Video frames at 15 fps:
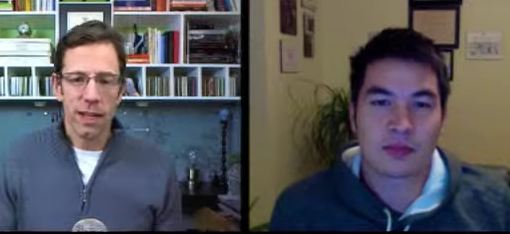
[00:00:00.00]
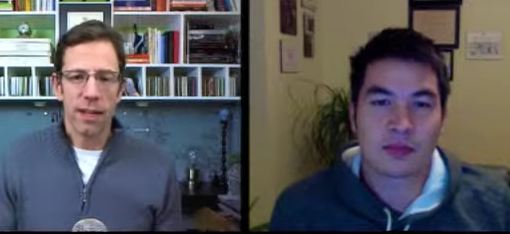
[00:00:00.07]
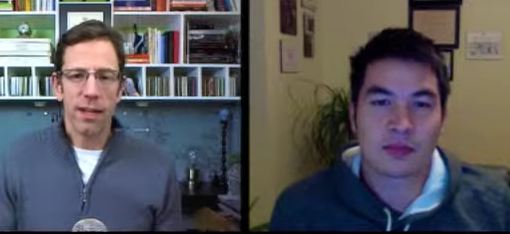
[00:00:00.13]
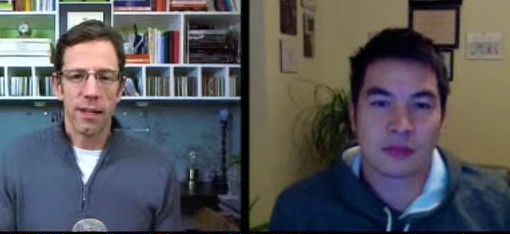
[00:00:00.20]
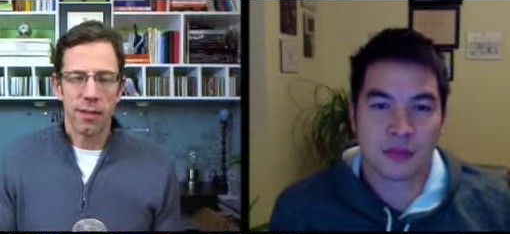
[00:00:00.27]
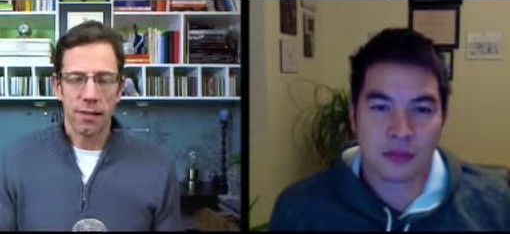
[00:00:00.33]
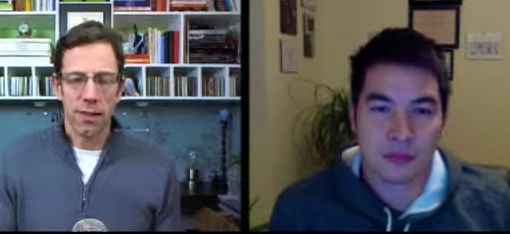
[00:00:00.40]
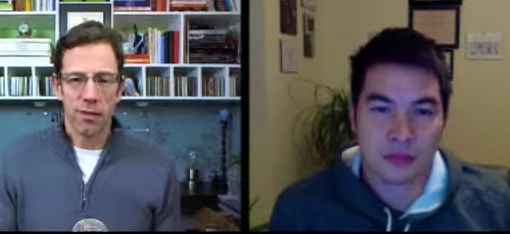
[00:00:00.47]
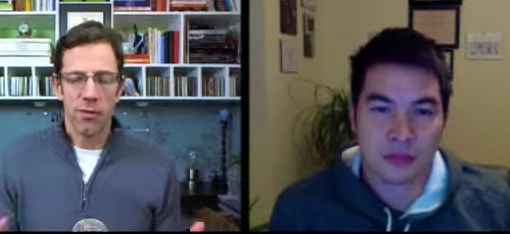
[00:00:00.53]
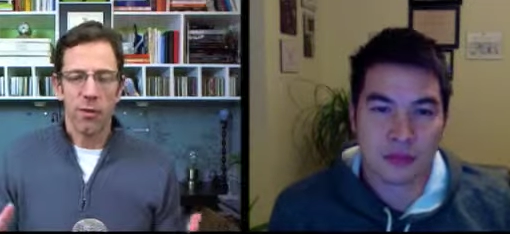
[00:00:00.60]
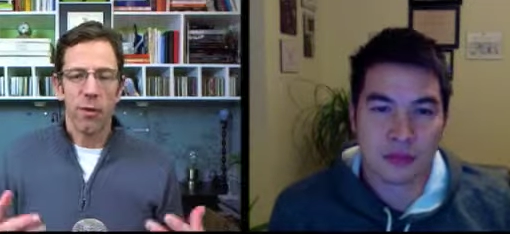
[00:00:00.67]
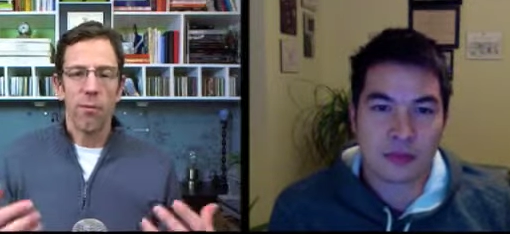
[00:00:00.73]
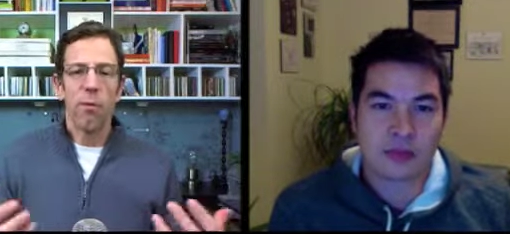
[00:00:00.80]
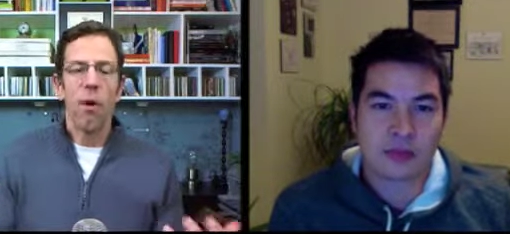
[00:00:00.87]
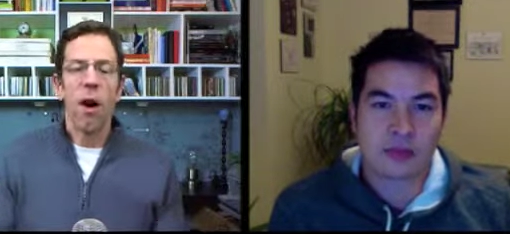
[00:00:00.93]
Speaker 1: that exists or
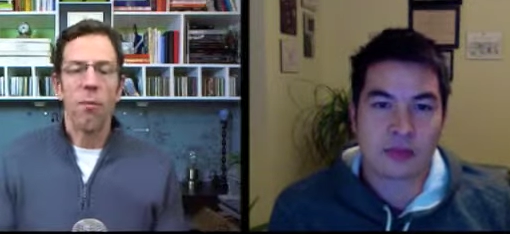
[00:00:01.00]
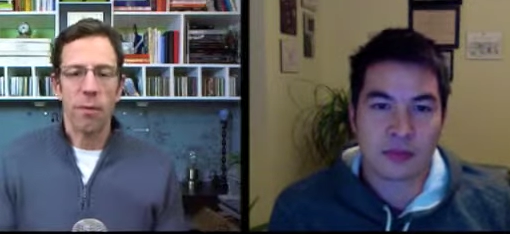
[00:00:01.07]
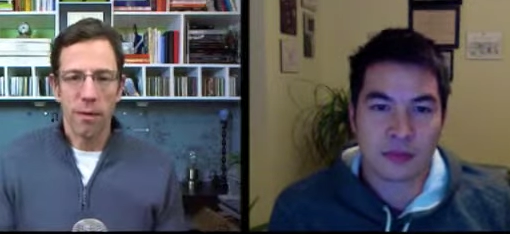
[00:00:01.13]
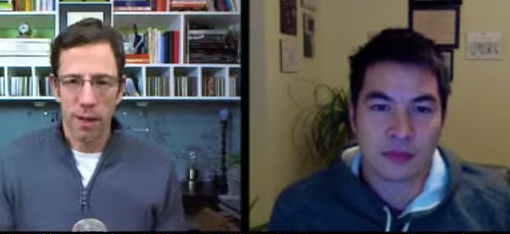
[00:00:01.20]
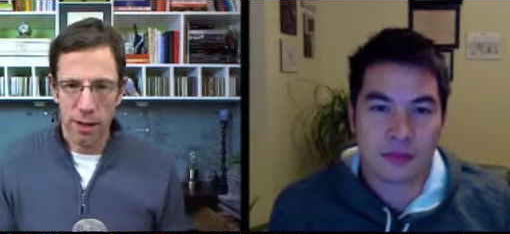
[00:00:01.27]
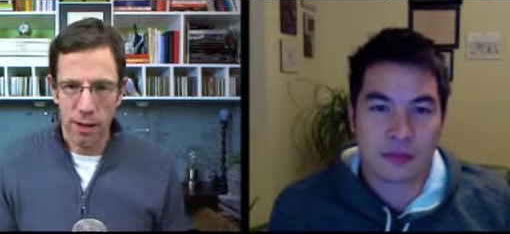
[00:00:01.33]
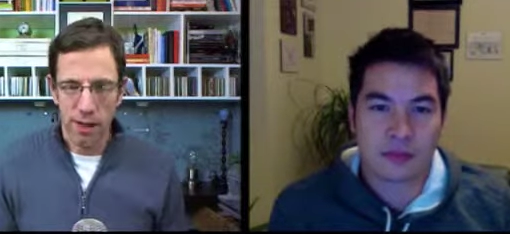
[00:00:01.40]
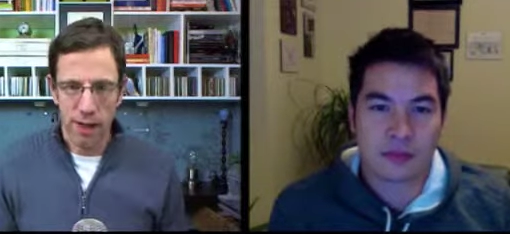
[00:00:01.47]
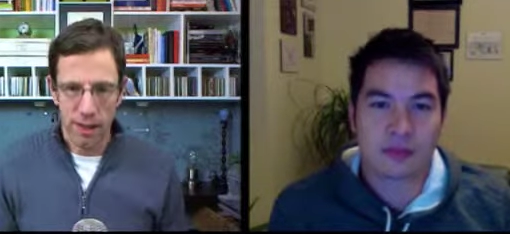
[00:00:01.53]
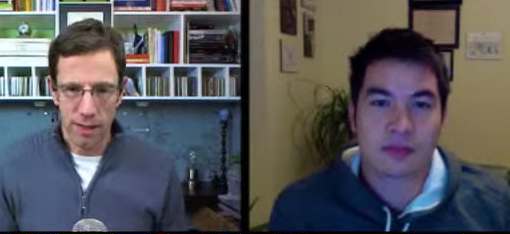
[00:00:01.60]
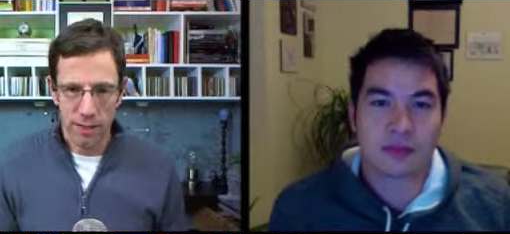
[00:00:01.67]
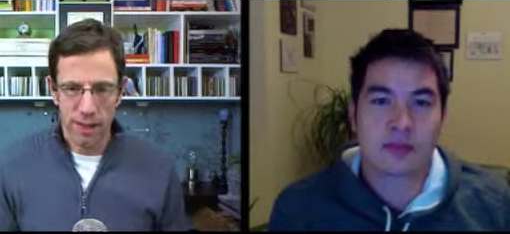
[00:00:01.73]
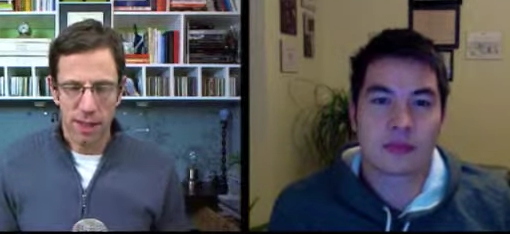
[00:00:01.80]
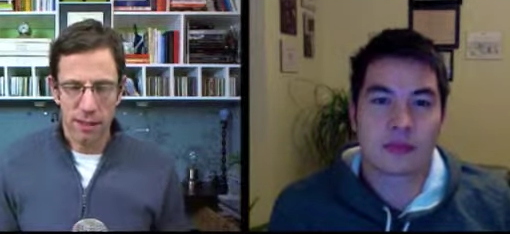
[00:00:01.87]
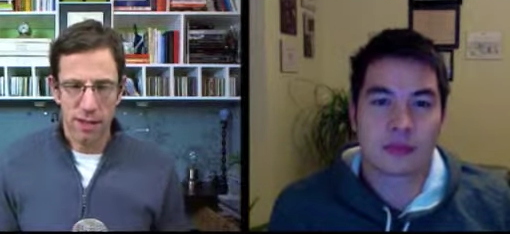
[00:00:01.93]
a problem that already
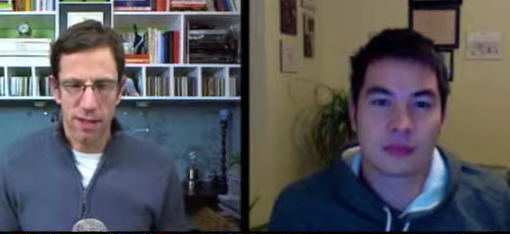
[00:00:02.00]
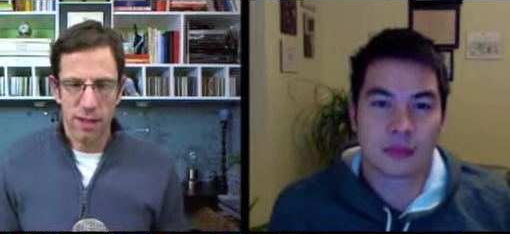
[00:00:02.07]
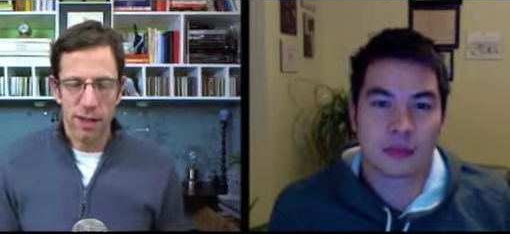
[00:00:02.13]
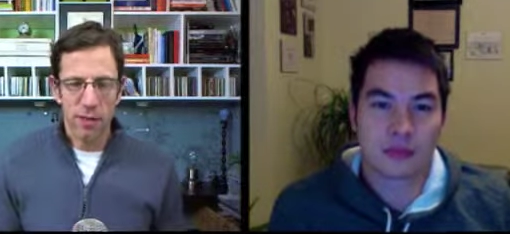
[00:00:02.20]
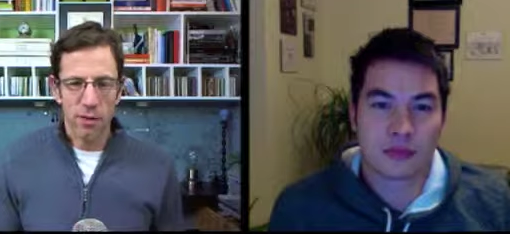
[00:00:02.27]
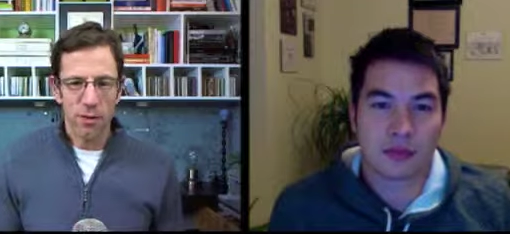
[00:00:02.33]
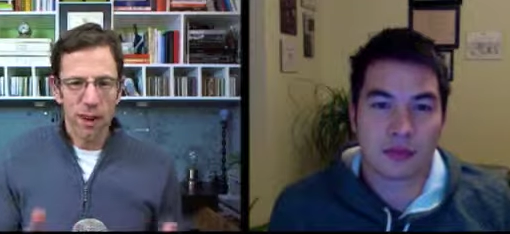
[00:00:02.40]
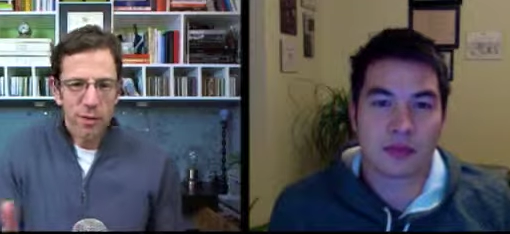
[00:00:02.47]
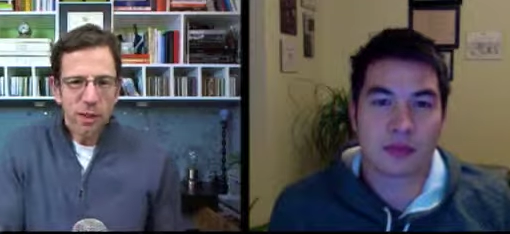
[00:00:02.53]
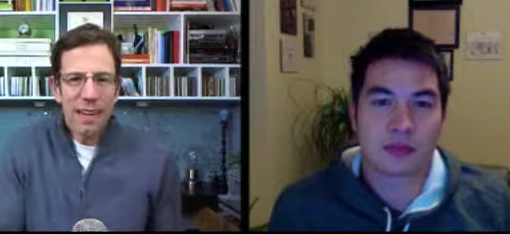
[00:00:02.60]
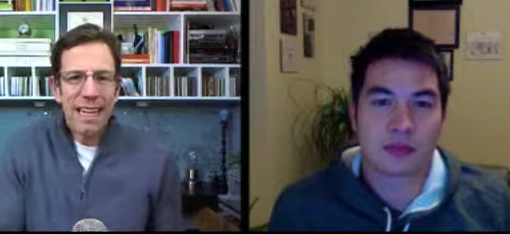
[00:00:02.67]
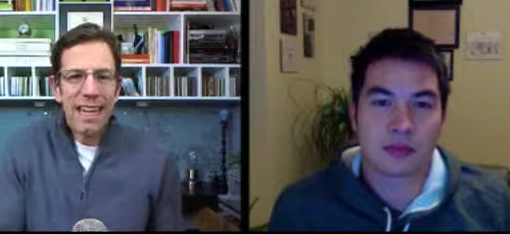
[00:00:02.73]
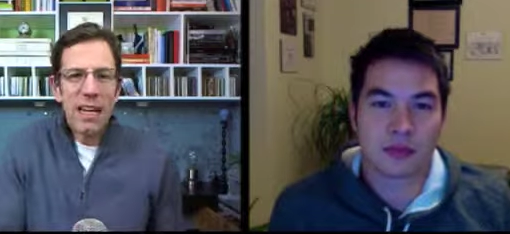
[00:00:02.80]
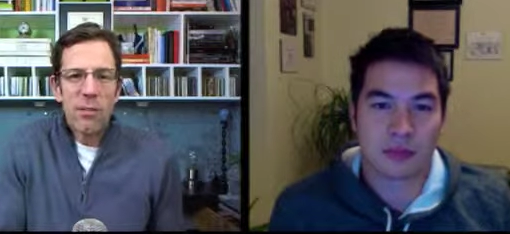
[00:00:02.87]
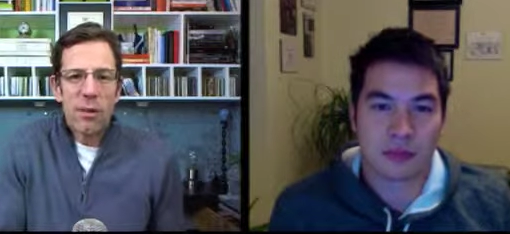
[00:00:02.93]
exists, right? So never
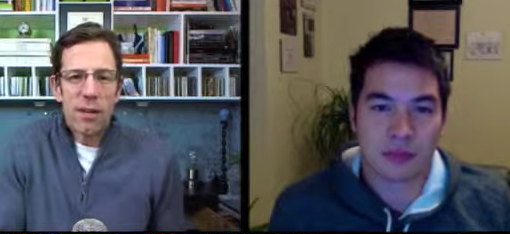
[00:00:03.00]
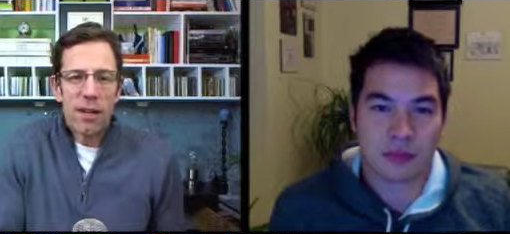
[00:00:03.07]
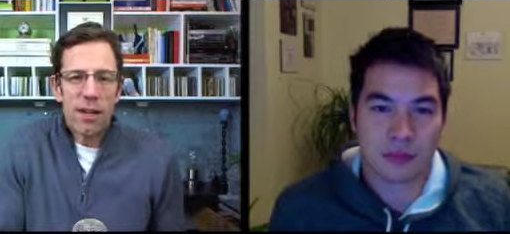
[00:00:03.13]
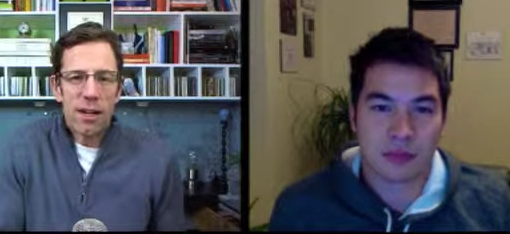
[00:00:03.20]
lead with the